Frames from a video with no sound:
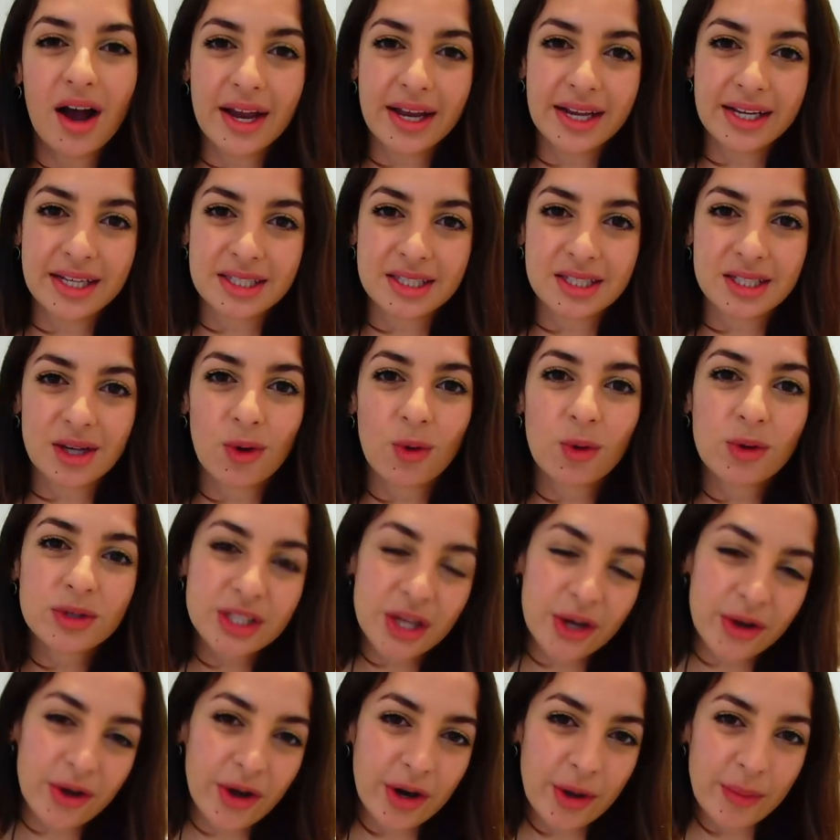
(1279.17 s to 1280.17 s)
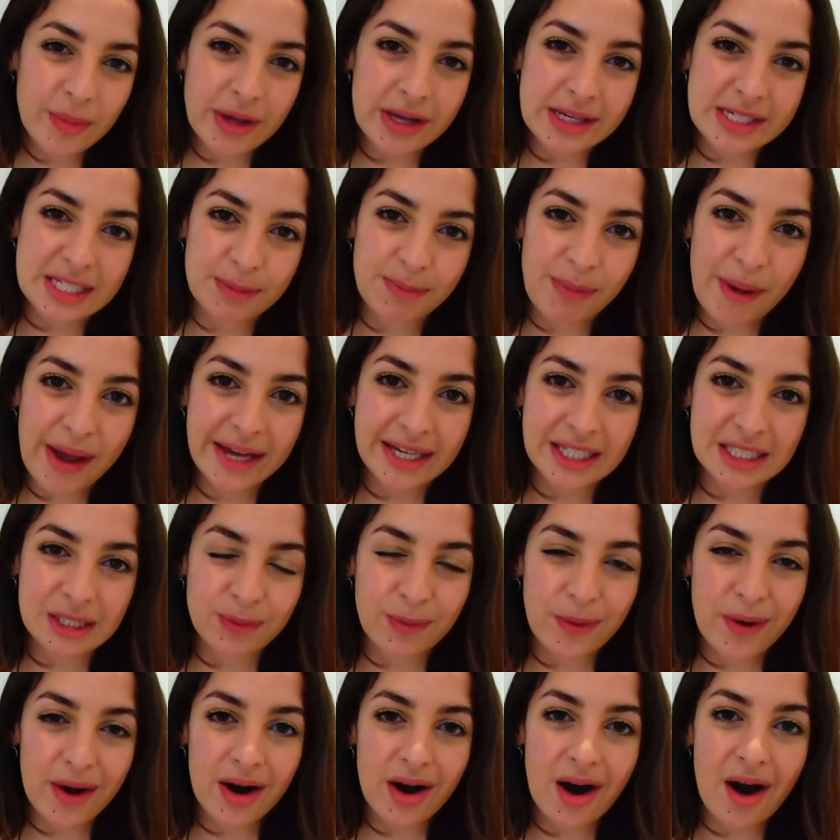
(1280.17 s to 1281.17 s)
it's also going to be a space
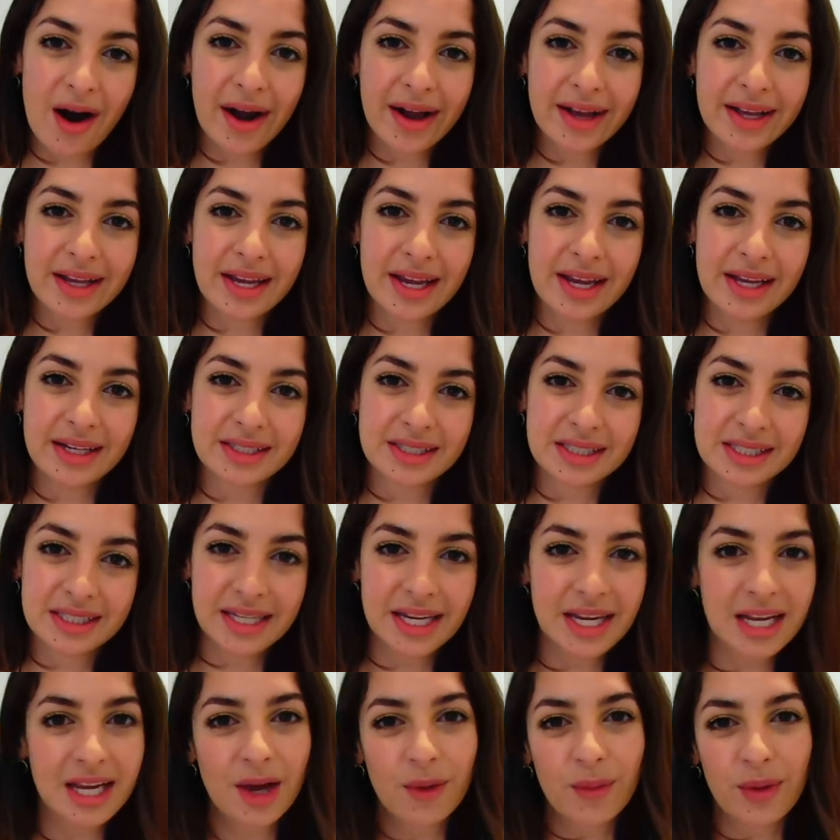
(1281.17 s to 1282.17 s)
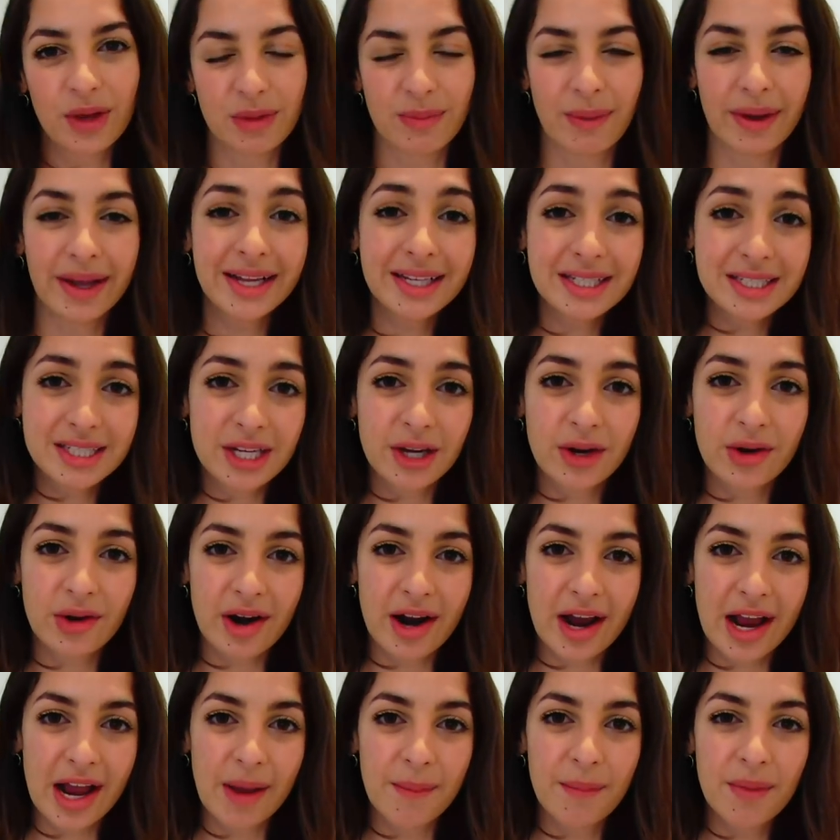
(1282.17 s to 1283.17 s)
where I can sync it with my
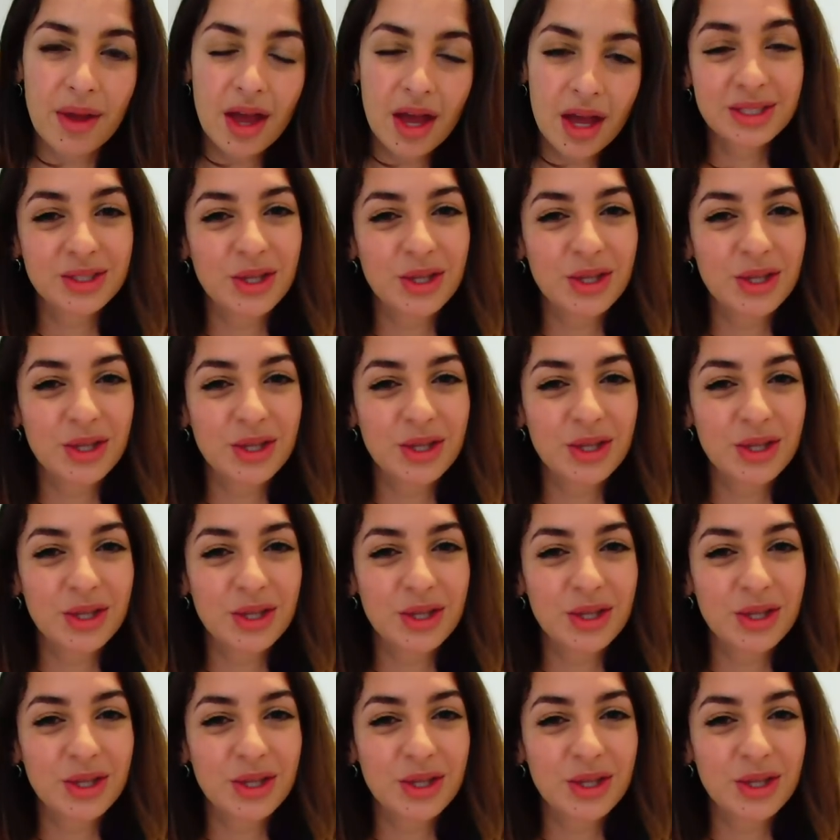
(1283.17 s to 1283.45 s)
Instagram.